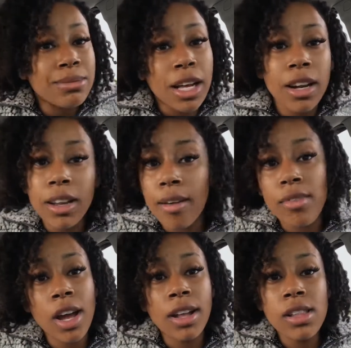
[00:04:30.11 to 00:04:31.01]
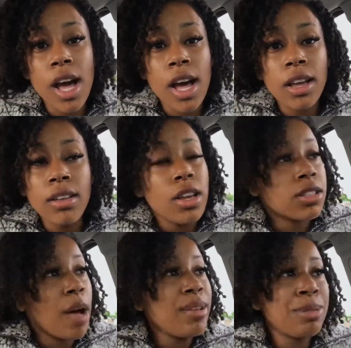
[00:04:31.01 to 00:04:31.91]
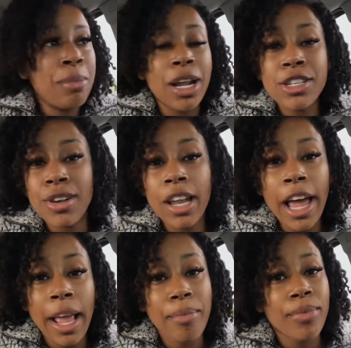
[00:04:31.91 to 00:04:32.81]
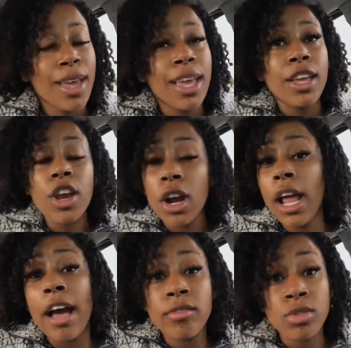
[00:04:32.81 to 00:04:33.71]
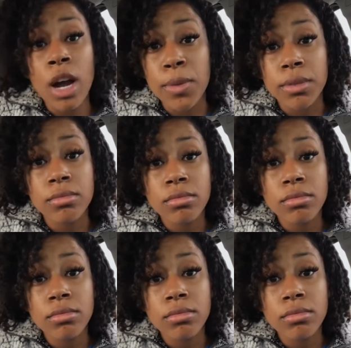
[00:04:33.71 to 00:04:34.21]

I'm not gonna lie, it's gonna be some people that you don't like. You're gonna have drama.